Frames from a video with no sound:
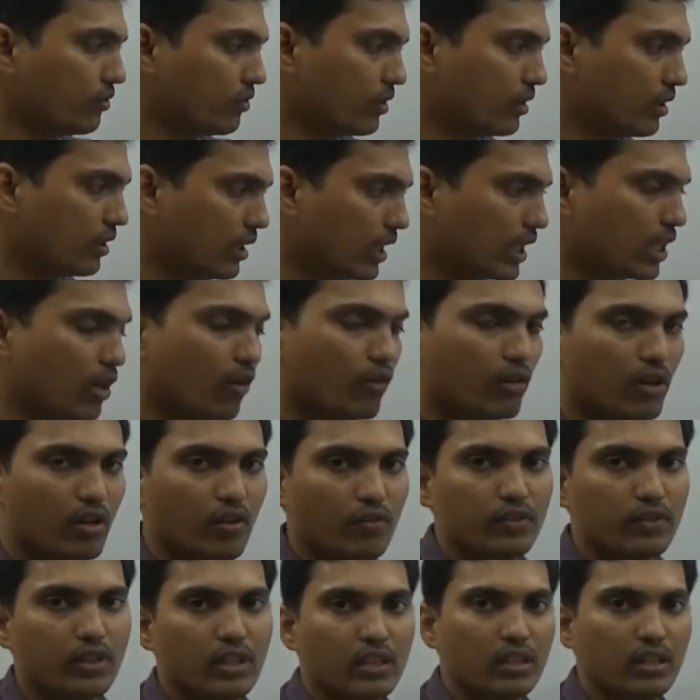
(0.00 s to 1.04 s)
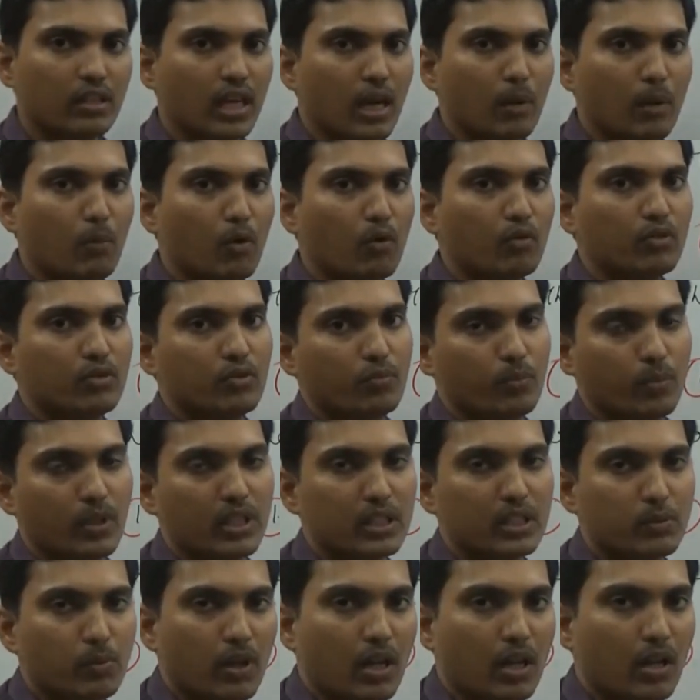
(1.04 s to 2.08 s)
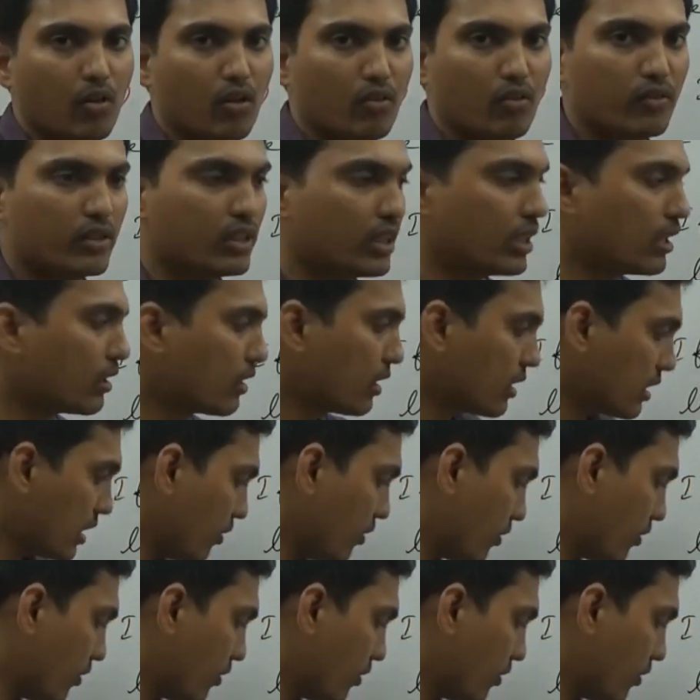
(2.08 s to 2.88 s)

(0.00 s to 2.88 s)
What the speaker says: recovery of the amounts, principal along with the interest,